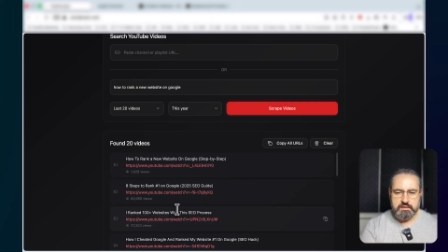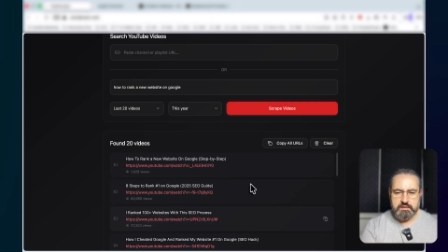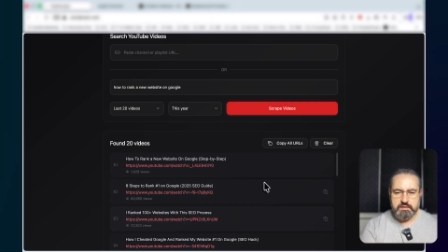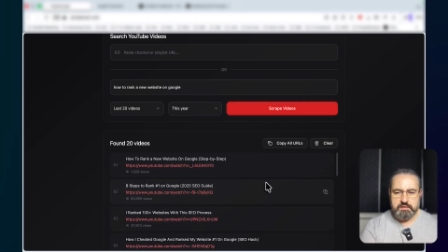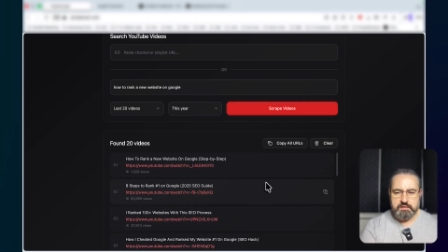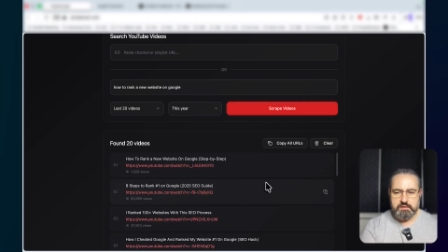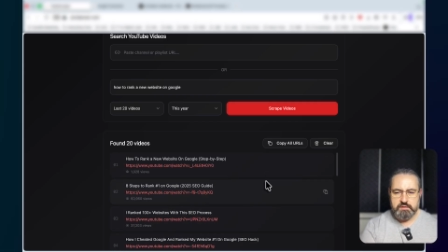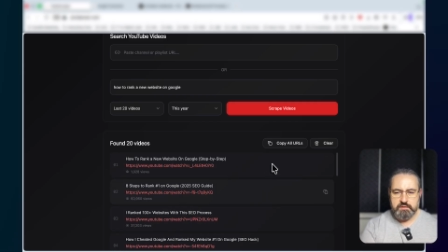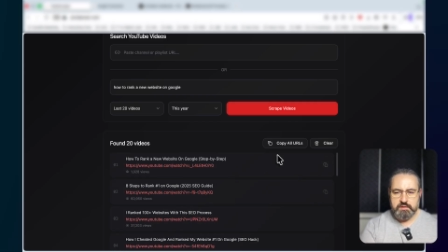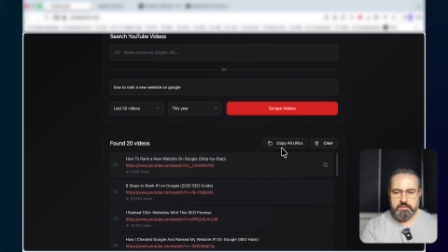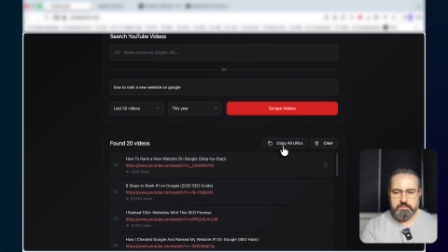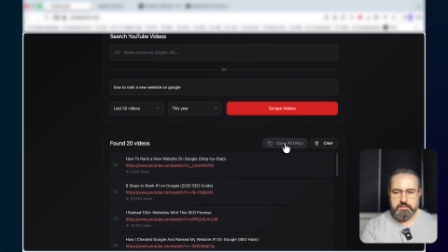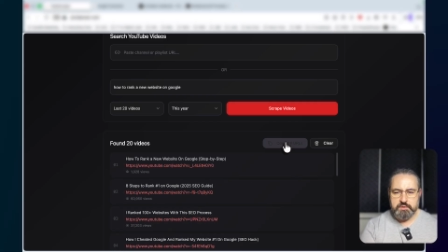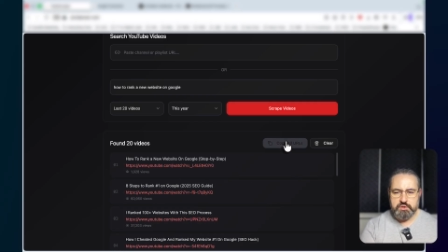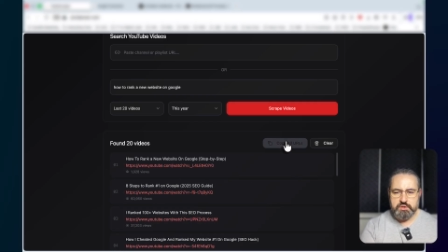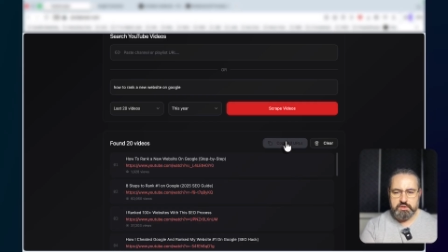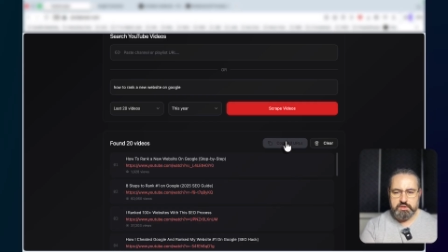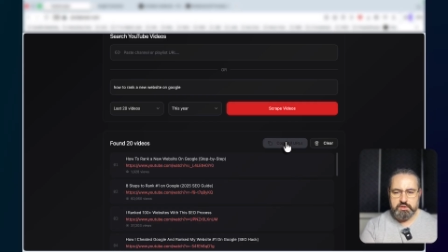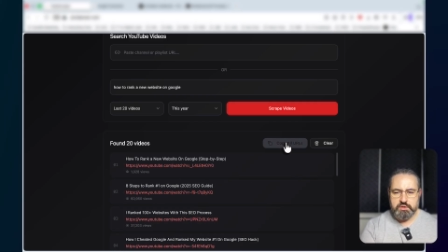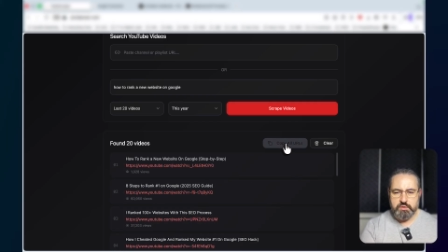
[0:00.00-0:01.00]
So let me
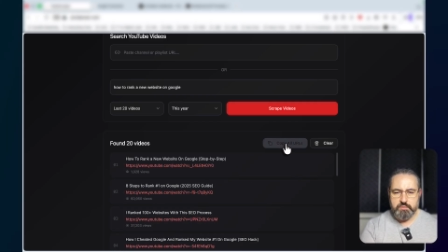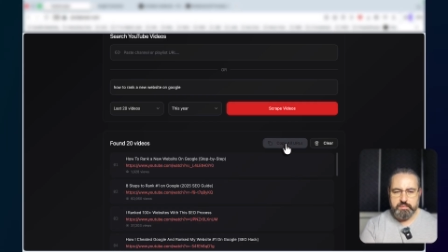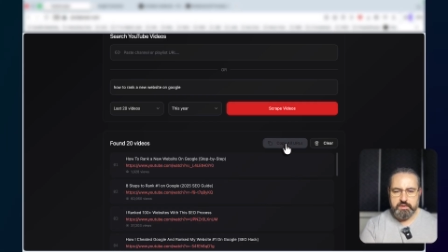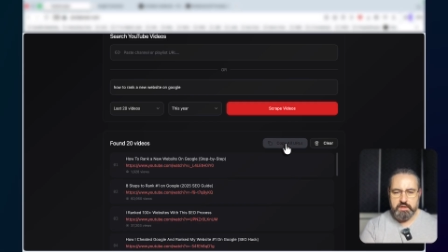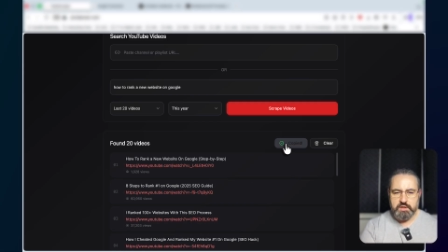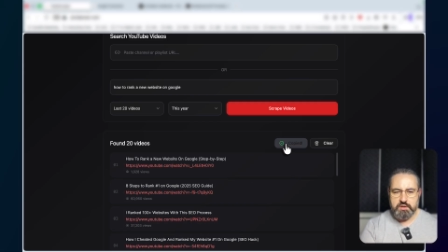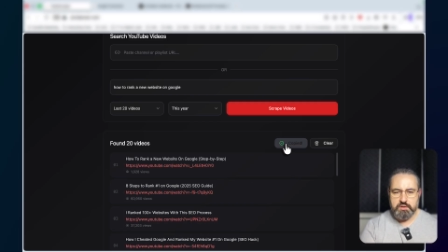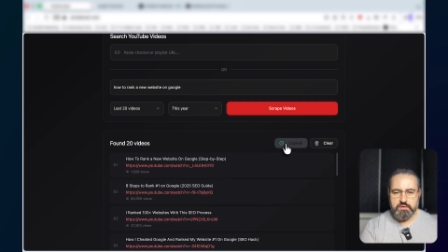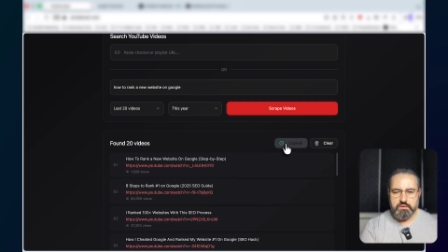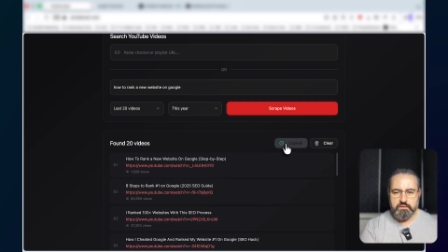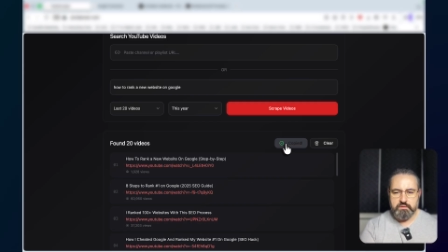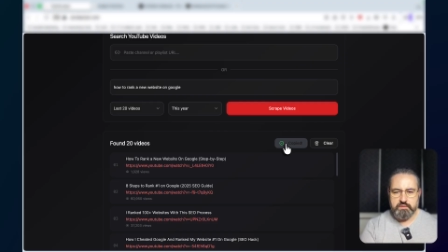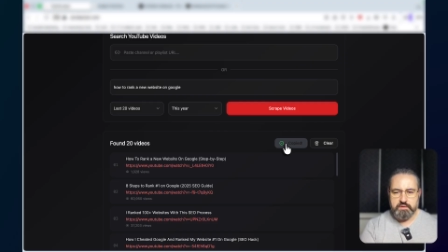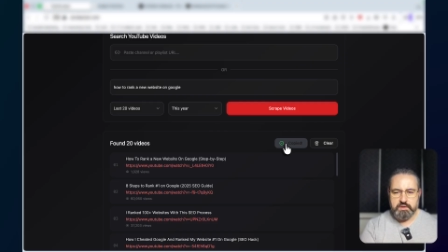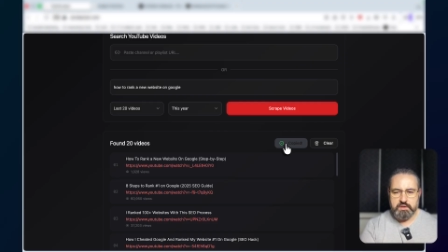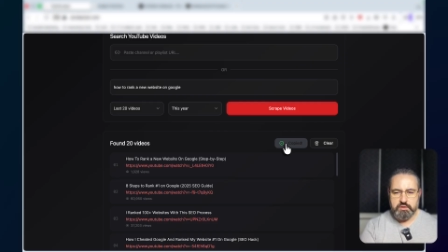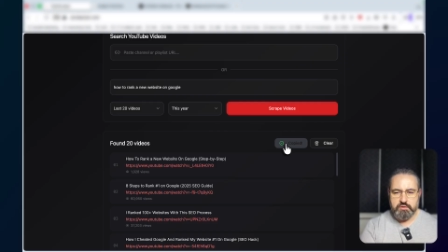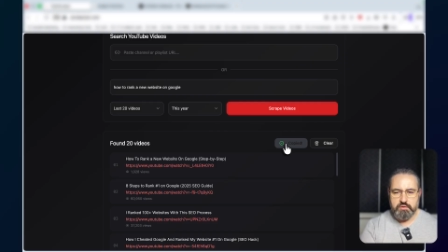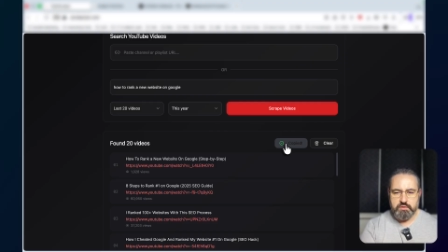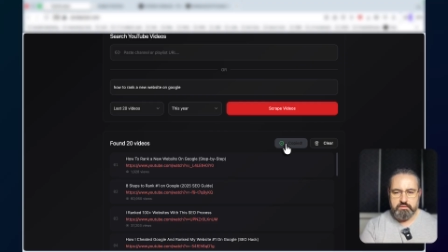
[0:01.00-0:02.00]
just copy all
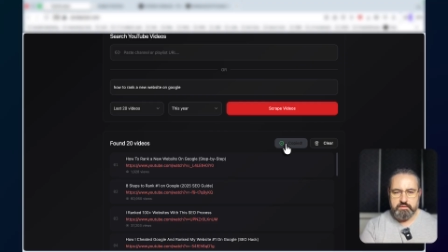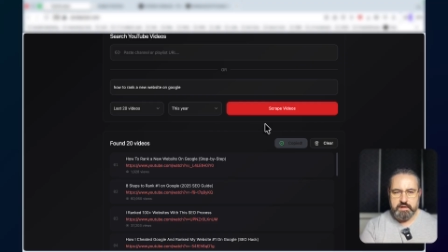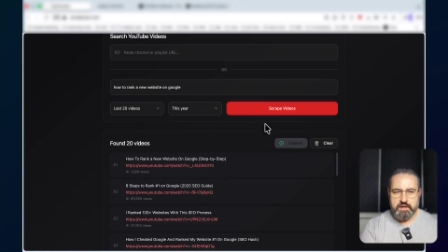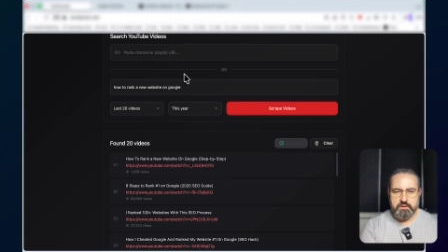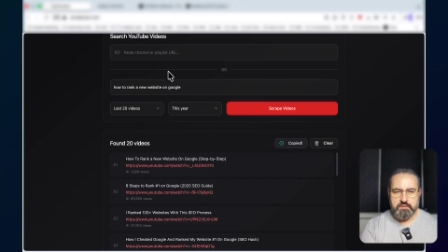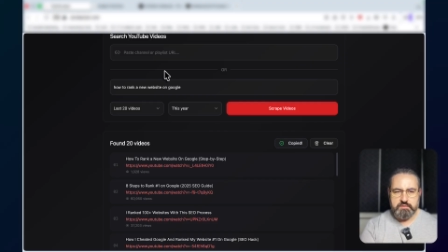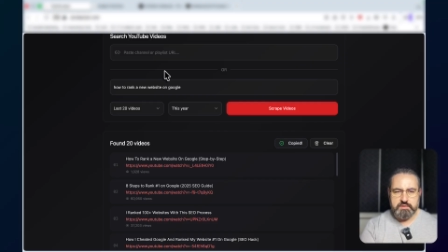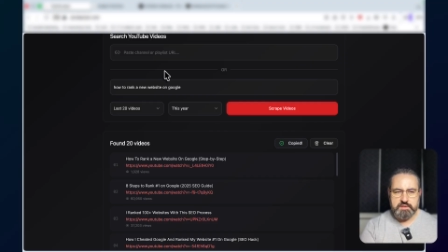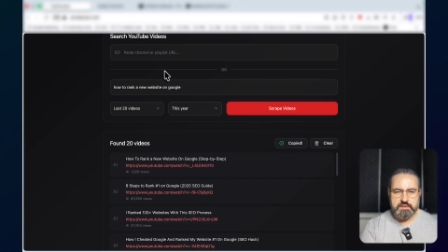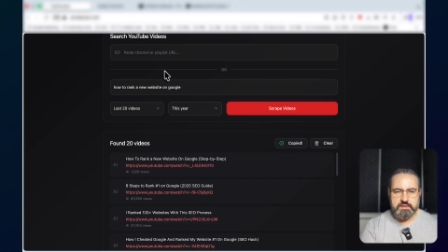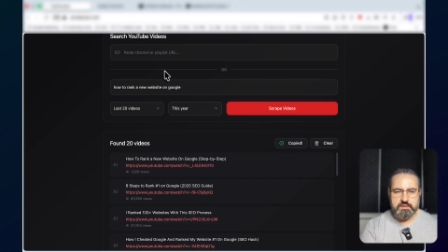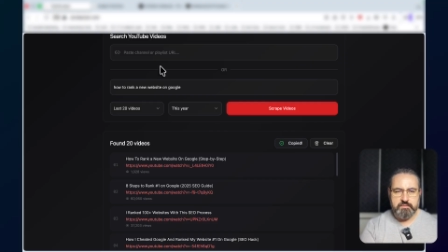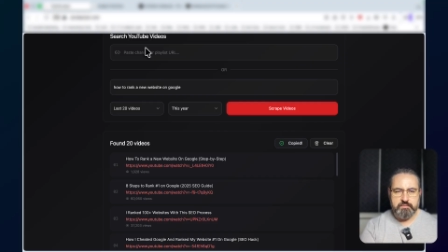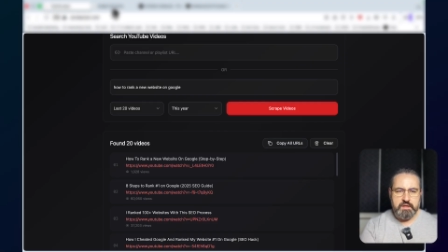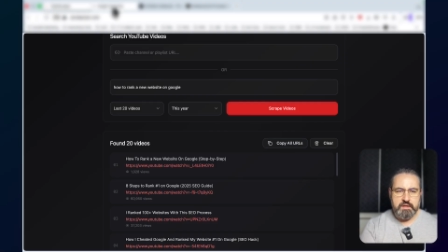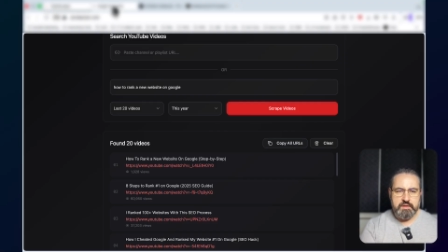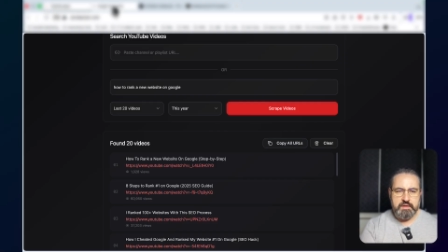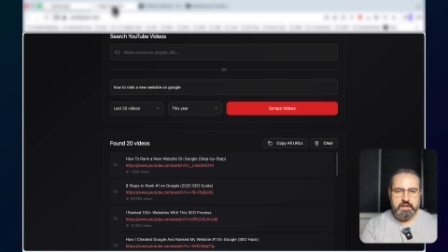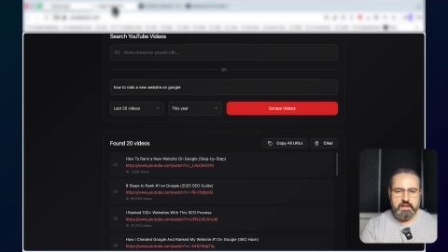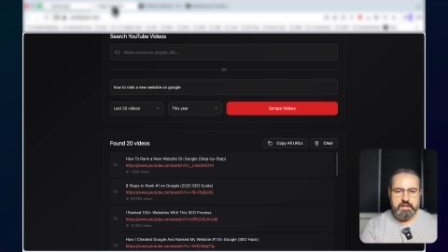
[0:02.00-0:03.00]
the URLs
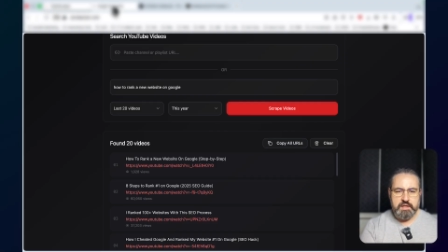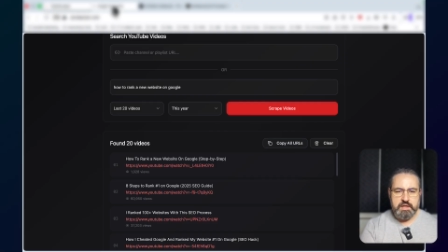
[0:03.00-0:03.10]
and then